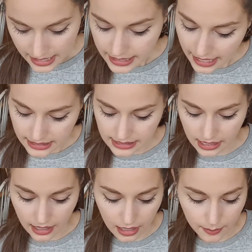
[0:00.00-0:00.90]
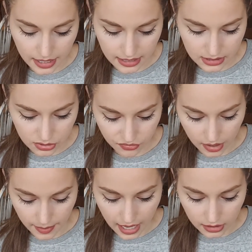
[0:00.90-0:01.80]
Next is
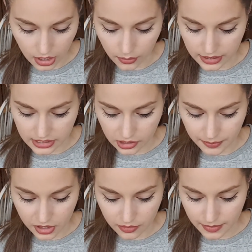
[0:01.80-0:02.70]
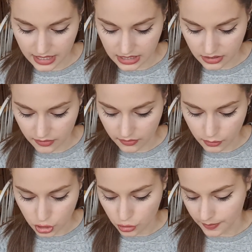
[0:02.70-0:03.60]
from Hello. It's their Pure Mint
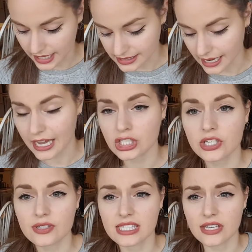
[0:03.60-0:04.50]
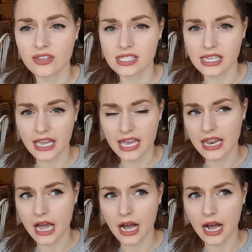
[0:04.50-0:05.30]
toothpaste. I actually received this in